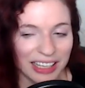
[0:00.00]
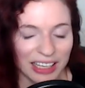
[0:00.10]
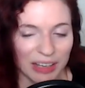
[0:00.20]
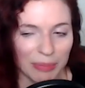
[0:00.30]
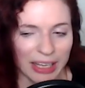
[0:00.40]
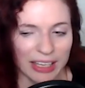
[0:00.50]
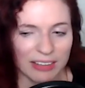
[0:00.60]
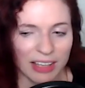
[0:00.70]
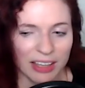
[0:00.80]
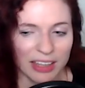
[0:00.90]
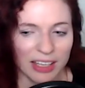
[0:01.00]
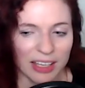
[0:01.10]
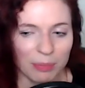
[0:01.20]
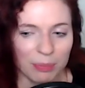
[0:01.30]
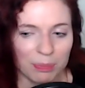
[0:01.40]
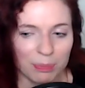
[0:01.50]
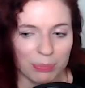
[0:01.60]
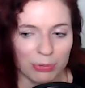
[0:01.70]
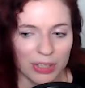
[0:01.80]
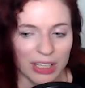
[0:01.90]
I guess I think I'm
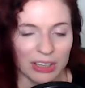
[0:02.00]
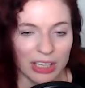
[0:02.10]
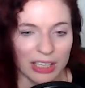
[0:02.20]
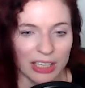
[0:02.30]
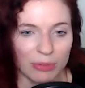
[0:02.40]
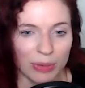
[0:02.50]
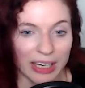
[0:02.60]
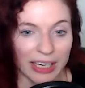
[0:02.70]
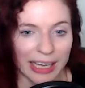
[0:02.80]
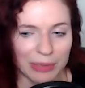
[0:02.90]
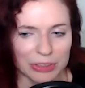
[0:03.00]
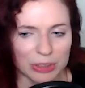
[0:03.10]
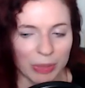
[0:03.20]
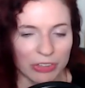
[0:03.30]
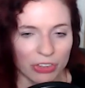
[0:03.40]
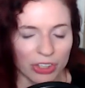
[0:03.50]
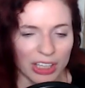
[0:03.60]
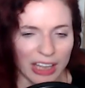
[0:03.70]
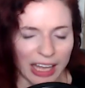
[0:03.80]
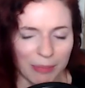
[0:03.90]
pretty lucky right now,
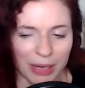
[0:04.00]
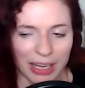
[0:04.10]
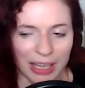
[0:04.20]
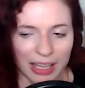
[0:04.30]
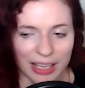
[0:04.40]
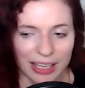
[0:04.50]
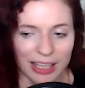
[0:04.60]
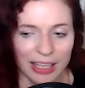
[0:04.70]
especially that my